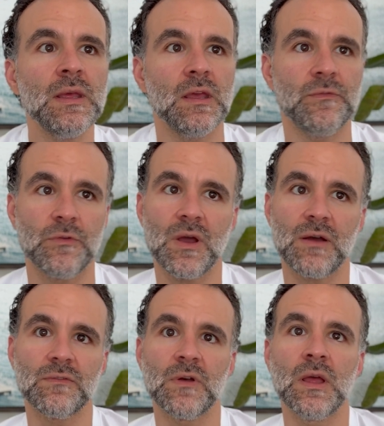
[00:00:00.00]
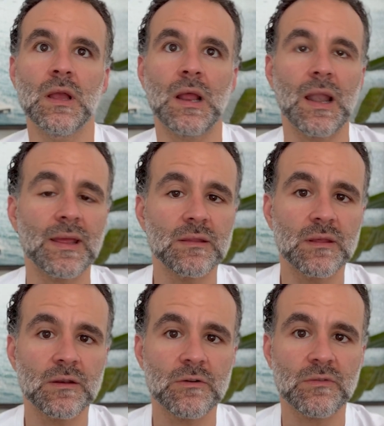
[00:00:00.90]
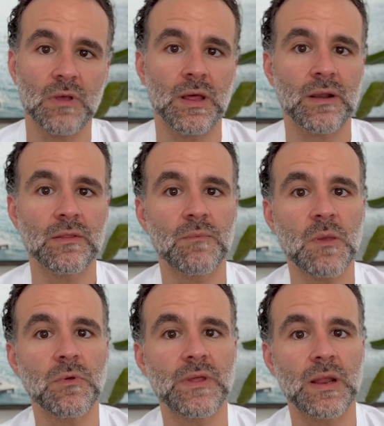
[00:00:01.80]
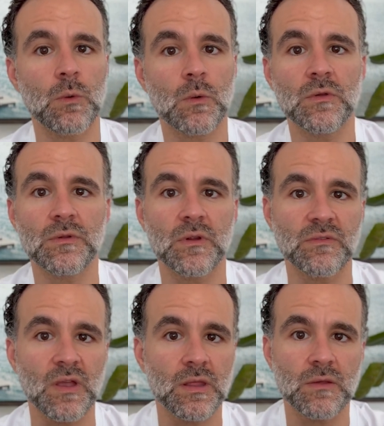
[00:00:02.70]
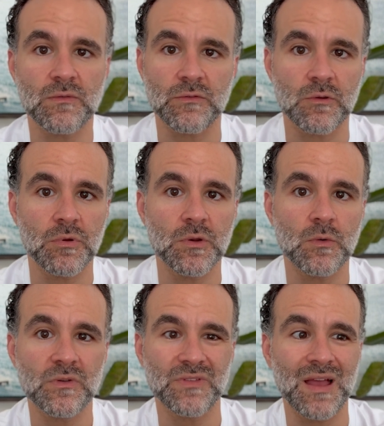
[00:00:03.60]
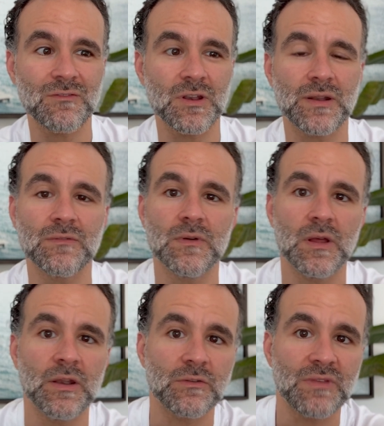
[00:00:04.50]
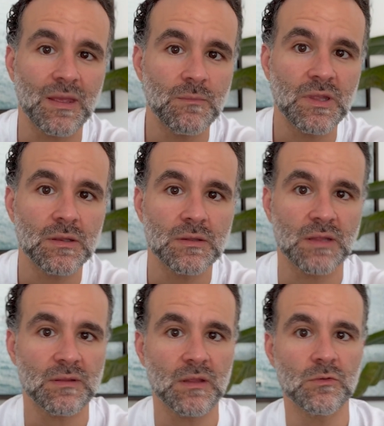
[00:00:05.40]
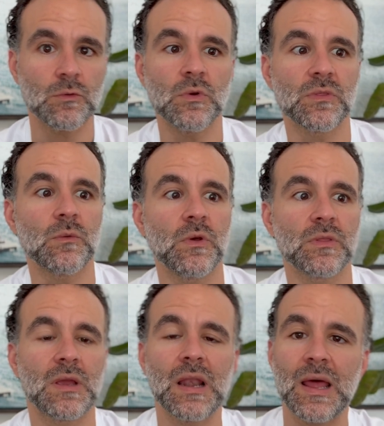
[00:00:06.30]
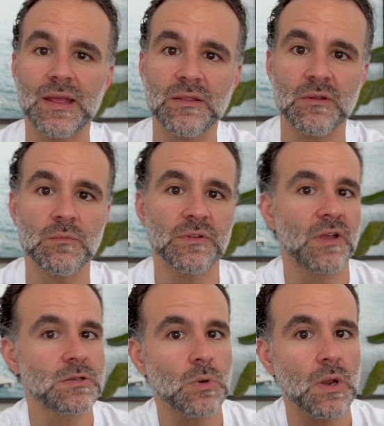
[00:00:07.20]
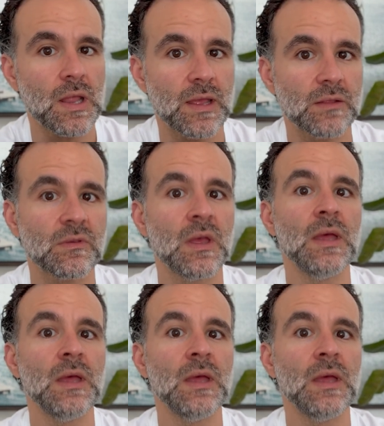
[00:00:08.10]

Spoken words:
If you have client dinners, a lot of the people that I work with are executives, entrepreneurs. They have a lot of entertainment that they do with clients and potential clients.